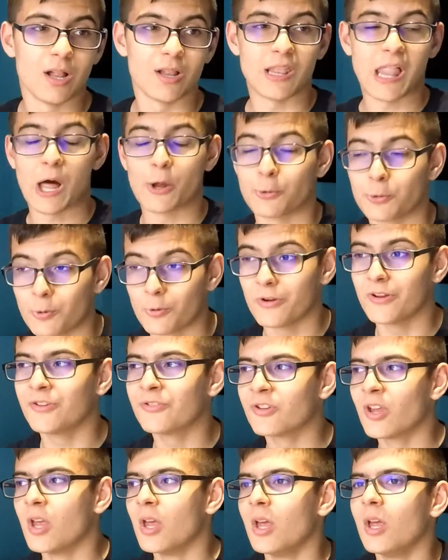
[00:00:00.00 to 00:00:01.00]
loud
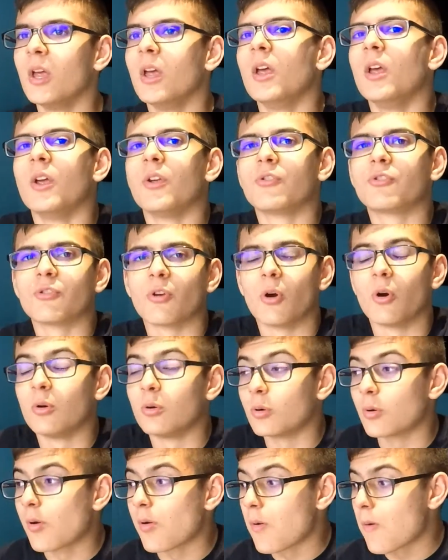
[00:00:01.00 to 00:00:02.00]
noise.
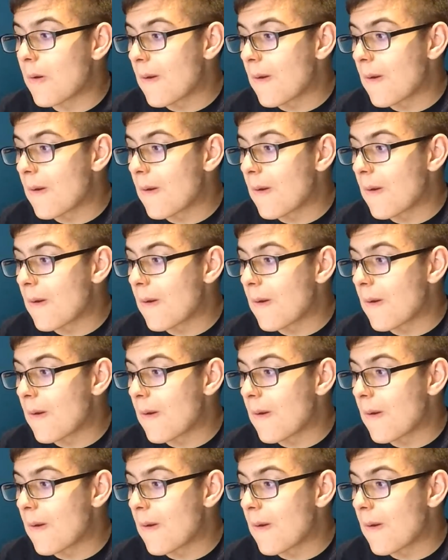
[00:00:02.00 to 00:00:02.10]
So,